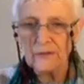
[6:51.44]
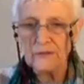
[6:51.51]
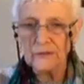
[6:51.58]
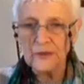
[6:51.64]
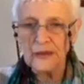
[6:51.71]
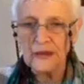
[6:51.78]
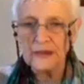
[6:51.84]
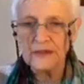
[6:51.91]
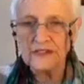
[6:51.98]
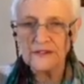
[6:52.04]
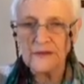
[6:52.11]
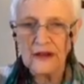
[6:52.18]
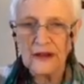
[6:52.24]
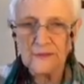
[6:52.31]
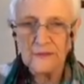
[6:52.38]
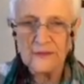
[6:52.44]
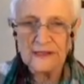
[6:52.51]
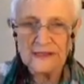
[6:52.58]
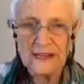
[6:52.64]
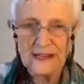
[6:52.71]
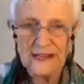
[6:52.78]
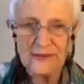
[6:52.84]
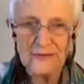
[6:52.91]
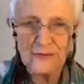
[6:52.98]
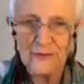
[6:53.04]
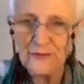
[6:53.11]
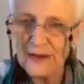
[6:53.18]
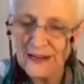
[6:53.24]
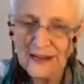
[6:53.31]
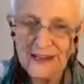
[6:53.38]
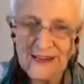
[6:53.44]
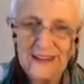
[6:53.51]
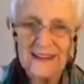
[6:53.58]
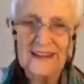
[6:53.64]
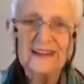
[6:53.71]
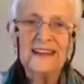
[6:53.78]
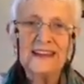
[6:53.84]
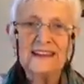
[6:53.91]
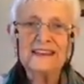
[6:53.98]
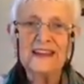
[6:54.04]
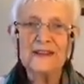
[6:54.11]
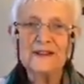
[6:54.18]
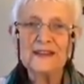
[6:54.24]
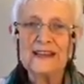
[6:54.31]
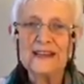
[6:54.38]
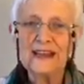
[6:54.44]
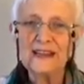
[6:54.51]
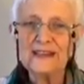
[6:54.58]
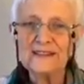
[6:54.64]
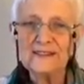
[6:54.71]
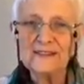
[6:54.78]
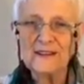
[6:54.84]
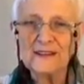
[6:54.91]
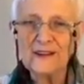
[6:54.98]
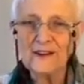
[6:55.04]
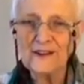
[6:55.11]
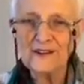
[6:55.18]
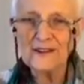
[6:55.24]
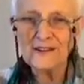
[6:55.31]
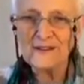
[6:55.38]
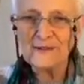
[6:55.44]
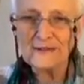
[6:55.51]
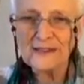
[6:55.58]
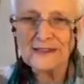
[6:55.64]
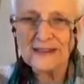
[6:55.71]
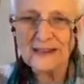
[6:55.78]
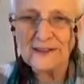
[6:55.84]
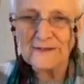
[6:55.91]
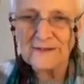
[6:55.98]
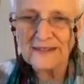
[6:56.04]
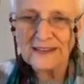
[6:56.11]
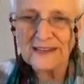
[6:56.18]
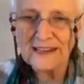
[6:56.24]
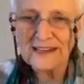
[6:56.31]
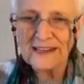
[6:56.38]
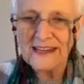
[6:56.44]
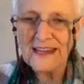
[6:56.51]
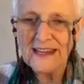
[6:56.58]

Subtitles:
been in development here way down the line, longer than myself indeed.